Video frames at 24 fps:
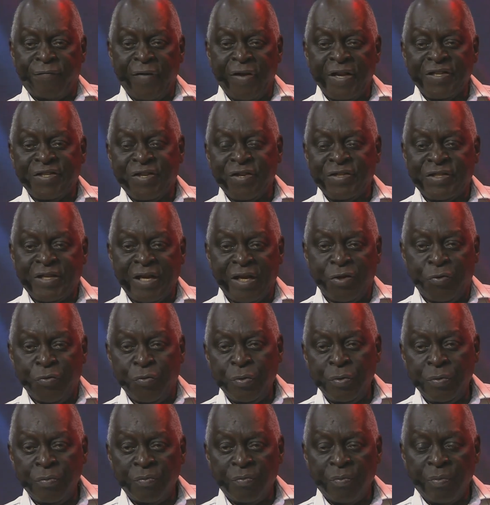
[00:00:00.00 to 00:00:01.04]
Sadu
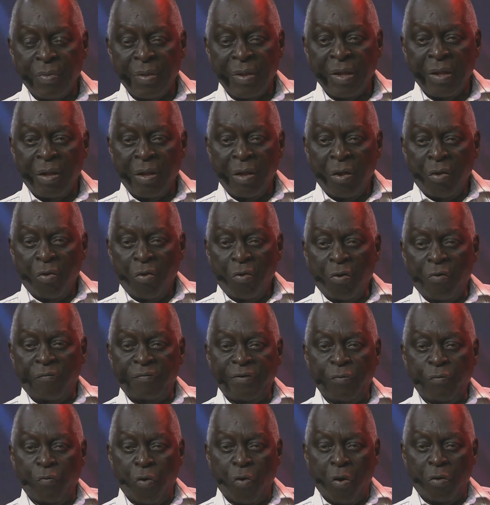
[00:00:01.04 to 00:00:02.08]
of the world
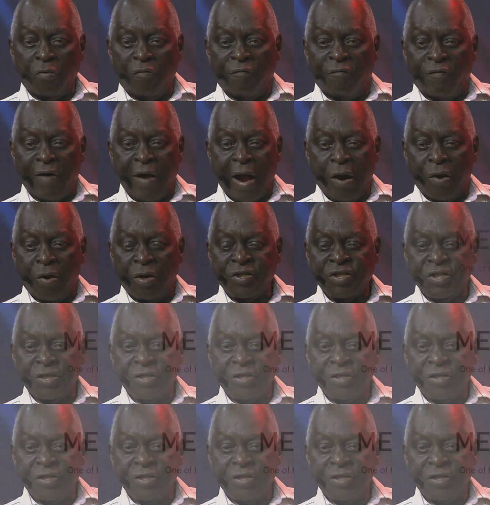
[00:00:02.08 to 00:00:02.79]
of viruses.